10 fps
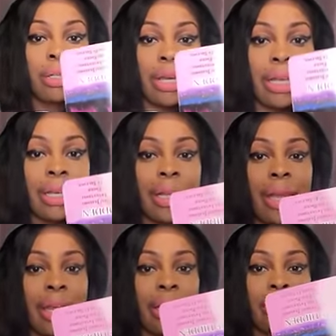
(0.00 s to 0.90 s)
And the
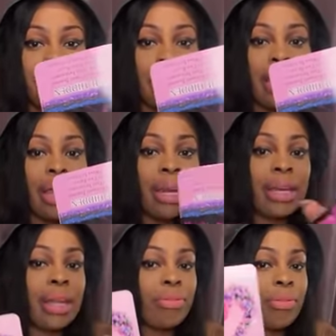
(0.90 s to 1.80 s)
hidden. The
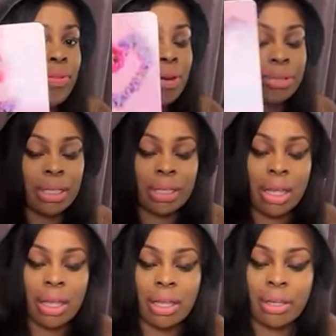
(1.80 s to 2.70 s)
hidden in reverse and
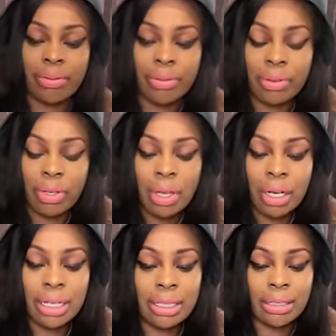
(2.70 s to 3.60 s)
love.
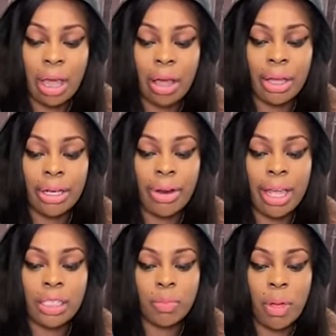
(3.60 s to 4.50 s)
This is all under
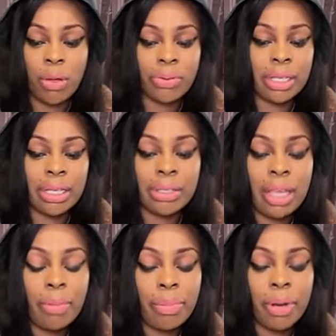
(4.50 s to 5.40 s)
exposed and
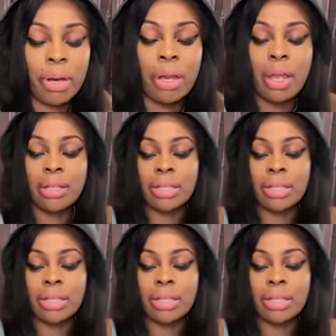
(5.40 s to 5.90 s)
tempered.